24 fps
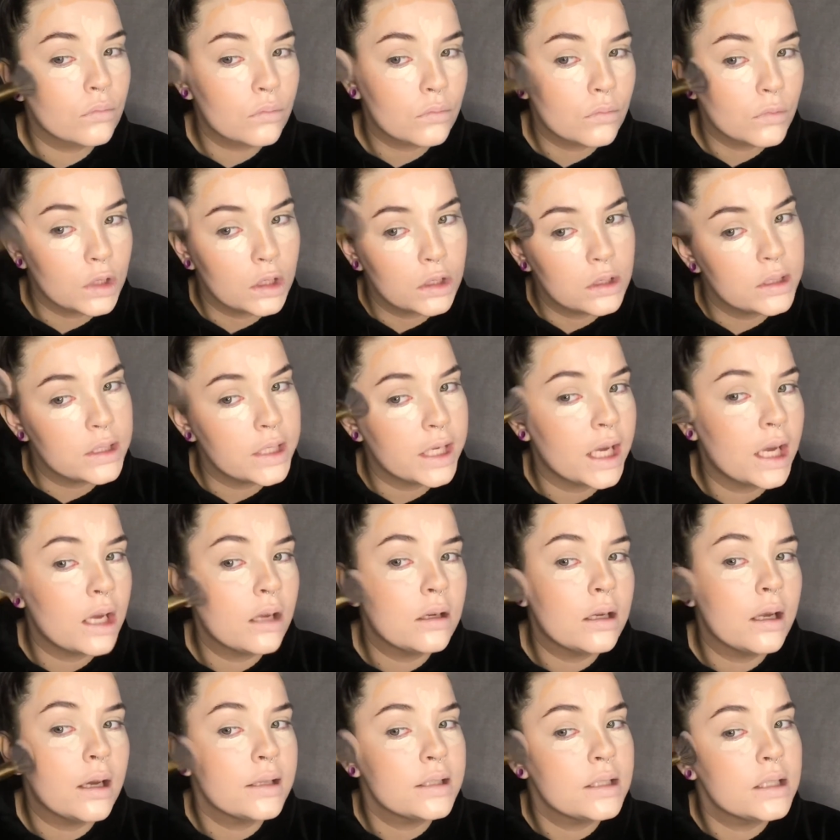You see how
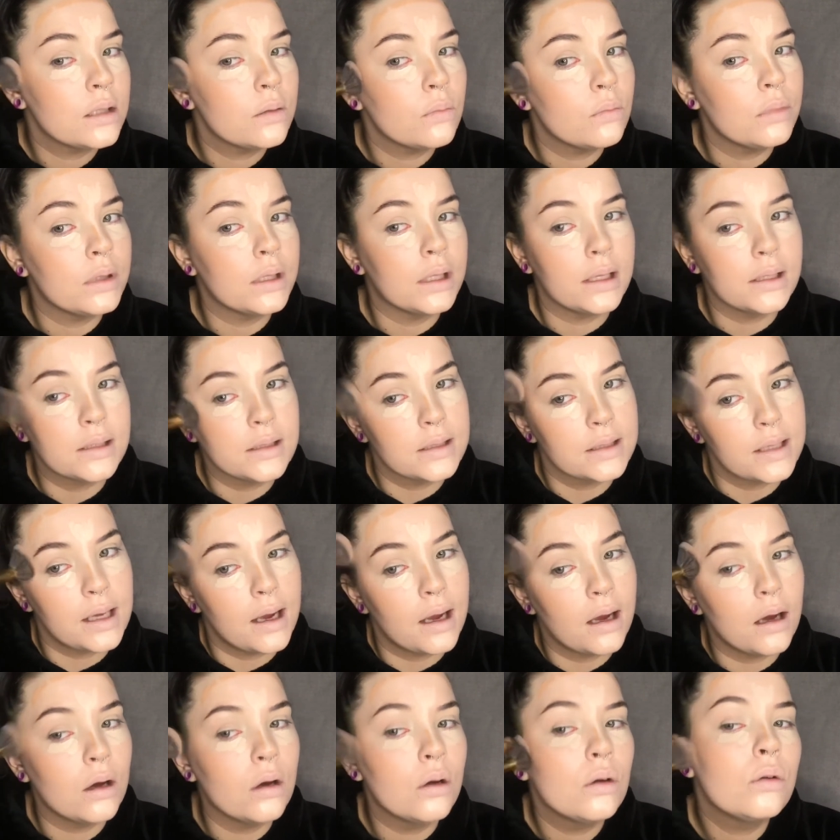nice it blends
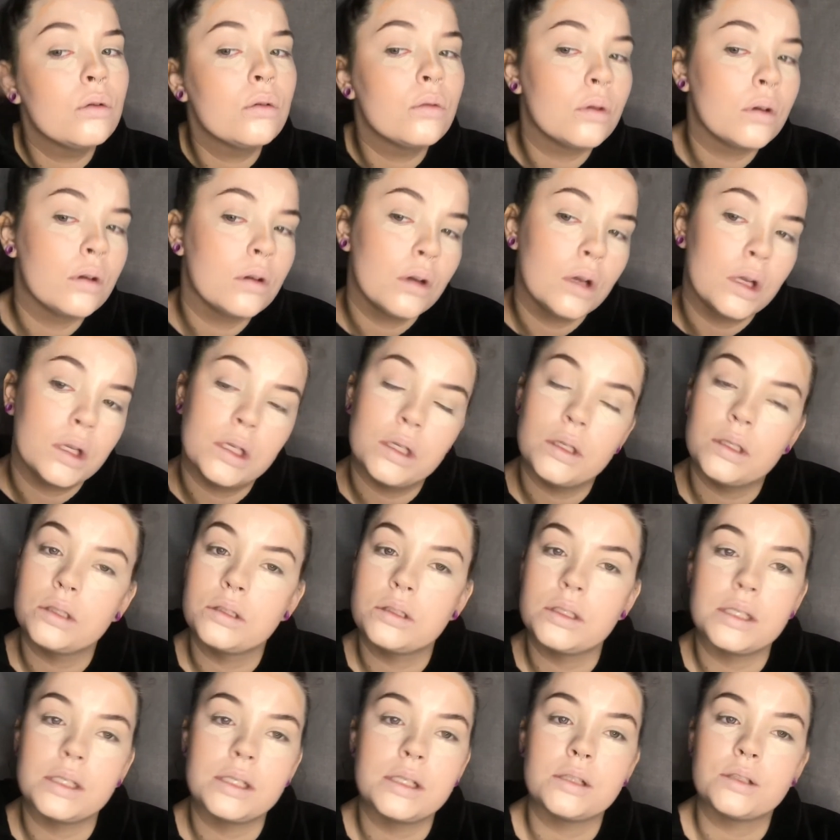out, and it did
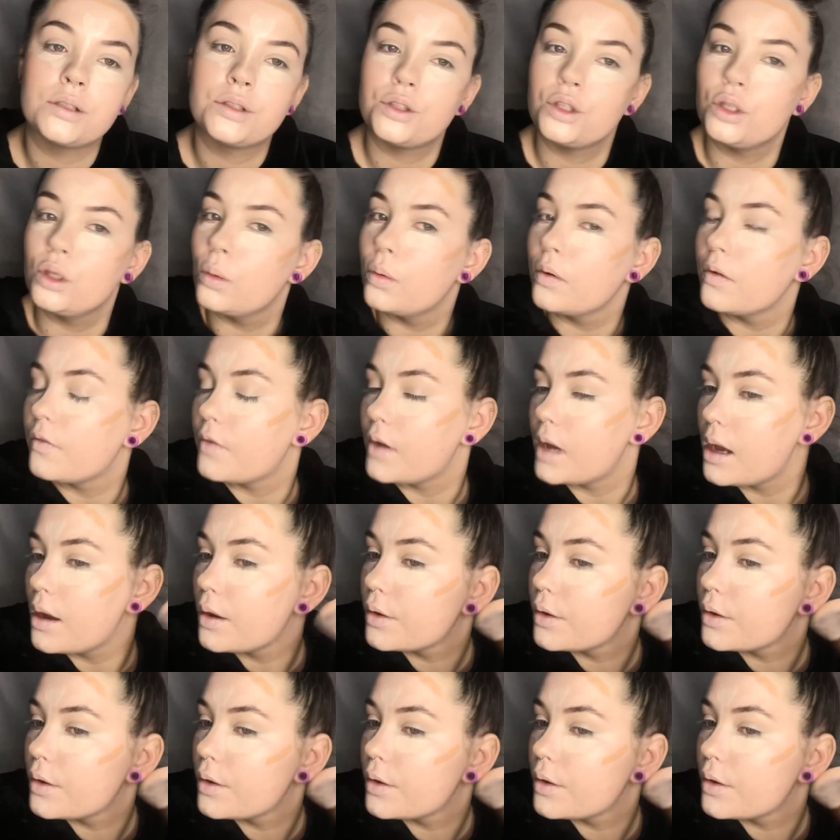it super fast.